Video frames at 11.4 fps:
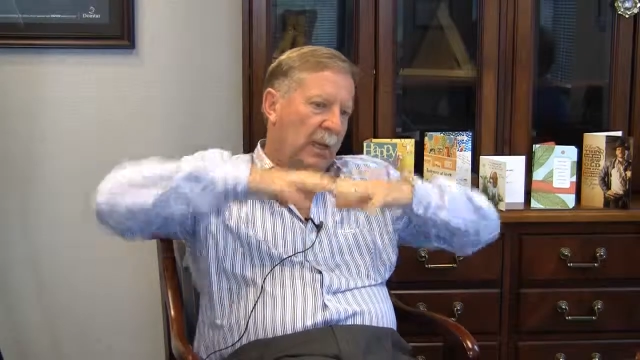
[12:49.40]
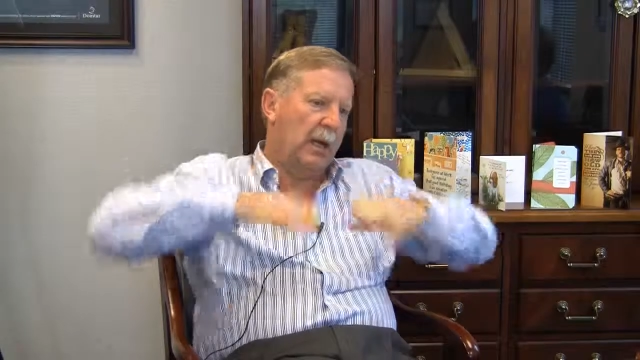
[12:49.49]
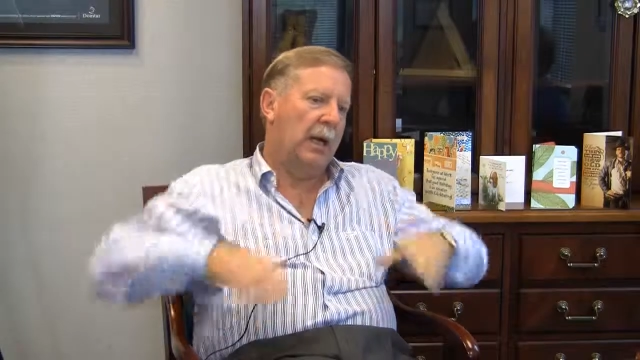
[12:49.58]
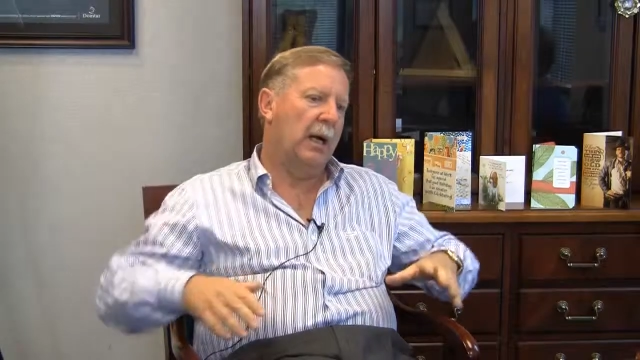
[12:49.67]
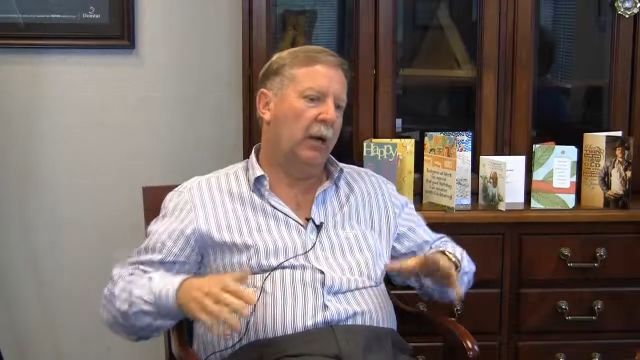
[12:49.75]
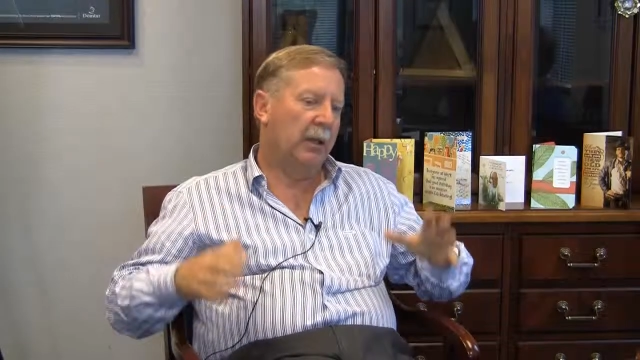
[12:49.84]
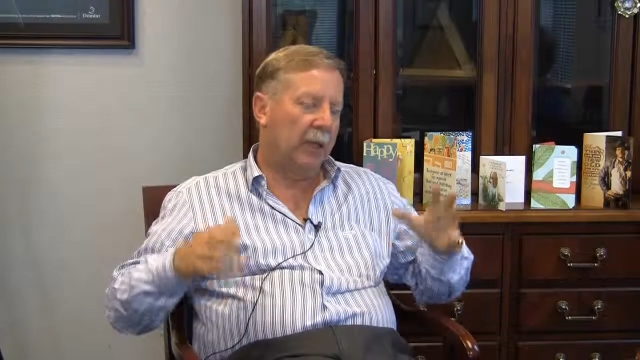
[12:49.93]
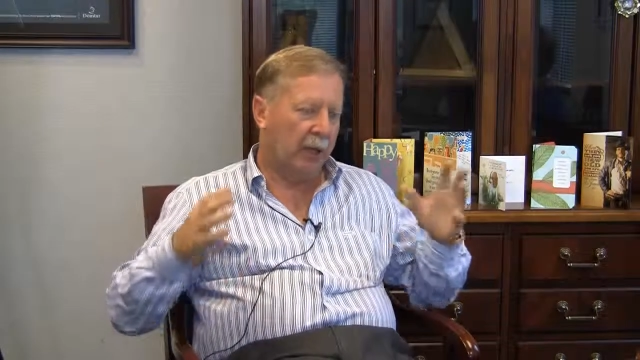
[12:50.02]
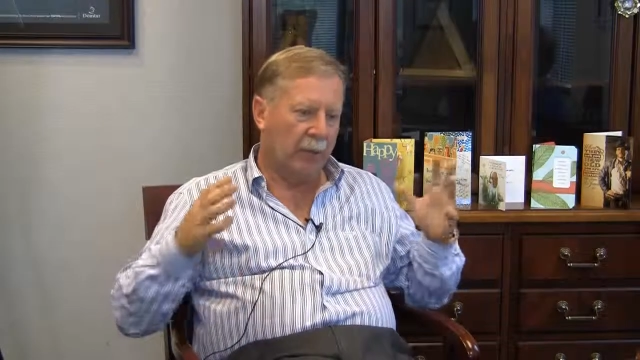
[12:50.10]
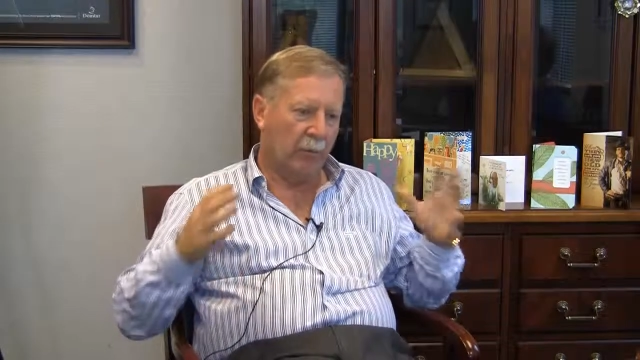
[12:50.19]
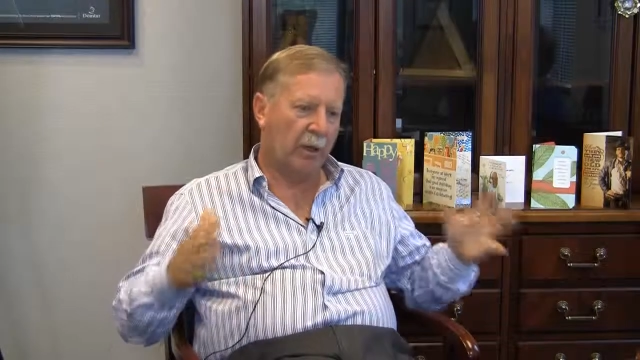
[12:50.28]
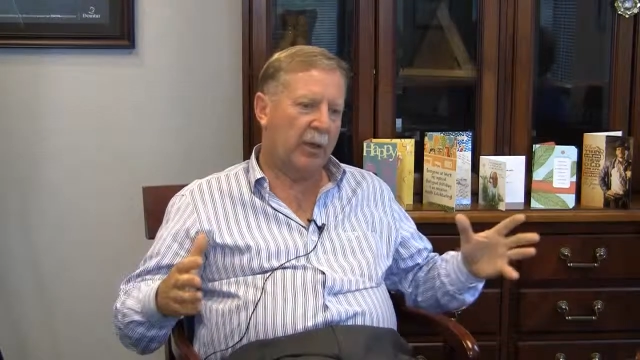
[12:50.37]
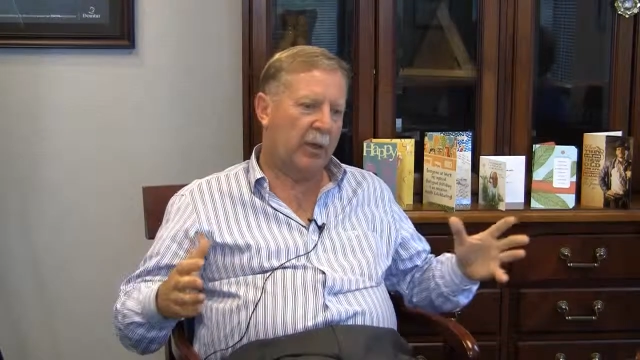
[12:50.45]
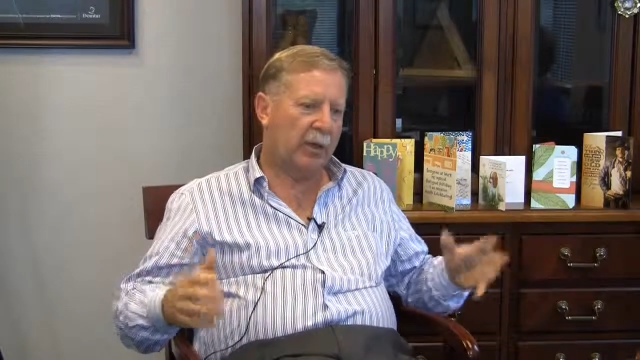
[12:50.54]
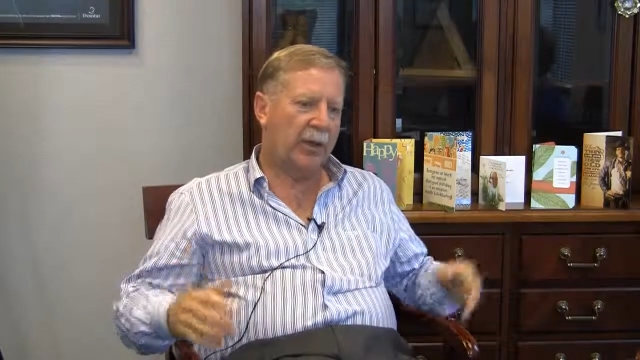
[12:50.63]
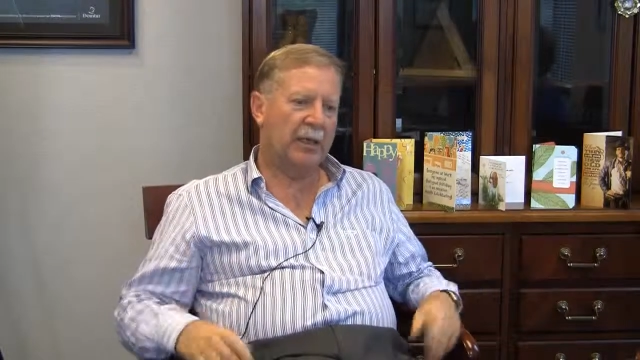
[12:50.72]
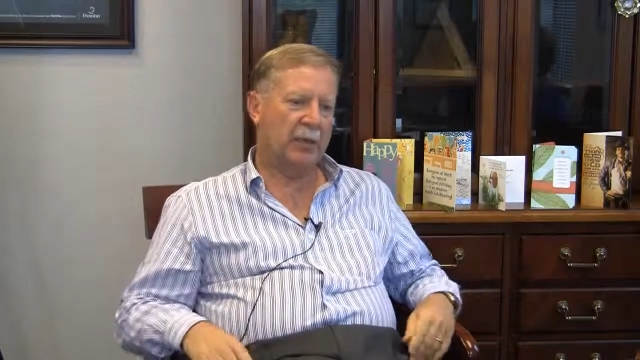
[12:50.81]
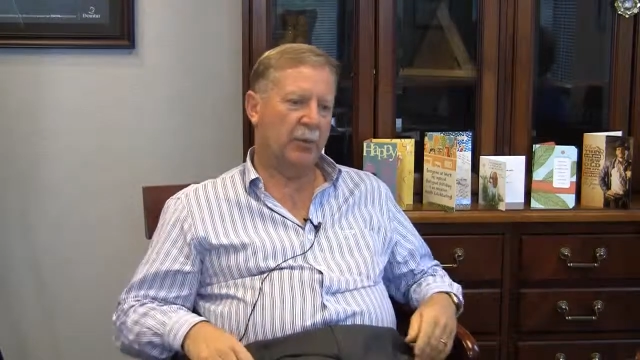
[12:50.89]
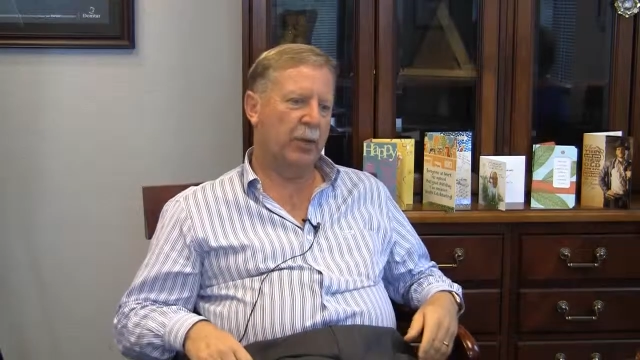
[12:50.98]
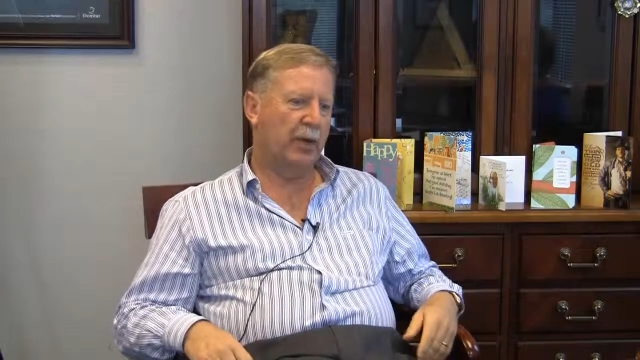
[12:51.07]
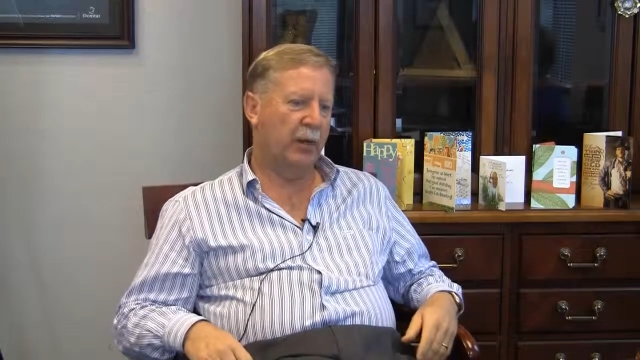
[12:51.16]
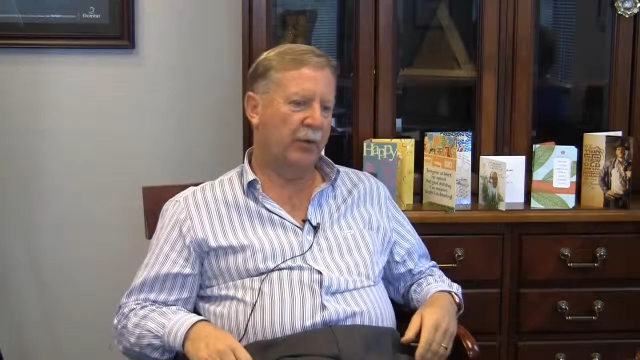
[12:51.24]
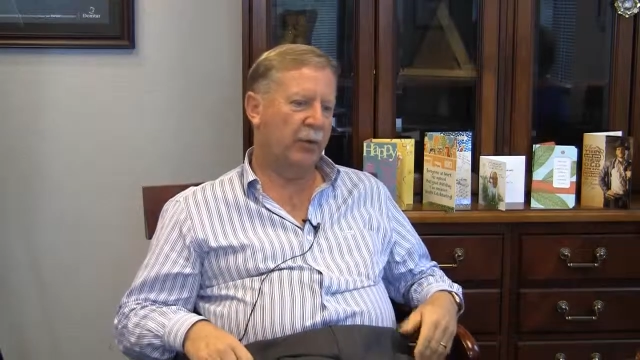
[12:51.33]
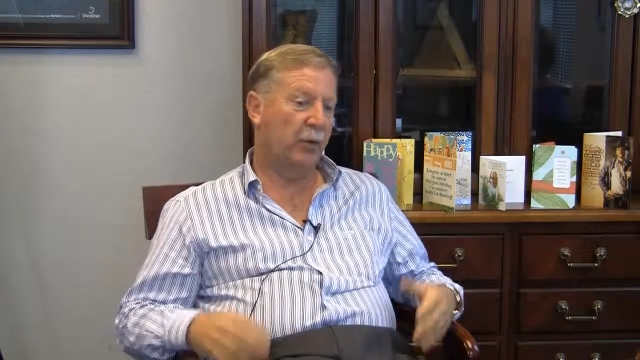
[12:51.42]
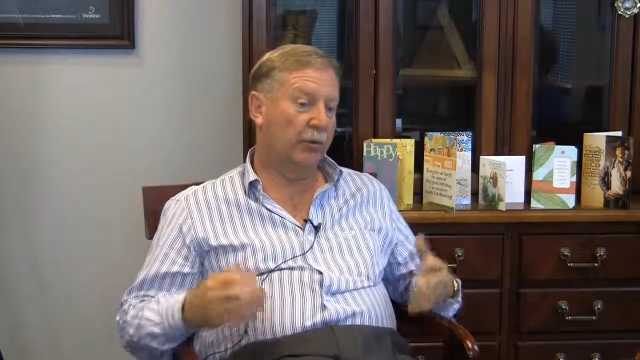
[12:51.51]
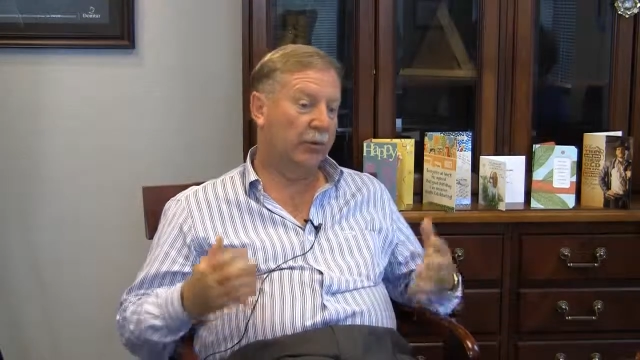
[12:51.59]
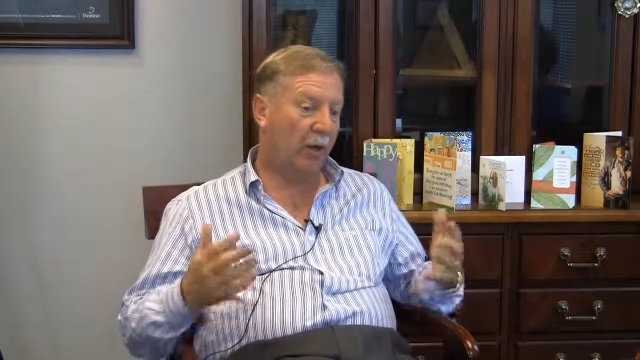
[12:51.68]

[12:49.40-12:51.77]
One of the things we, of course,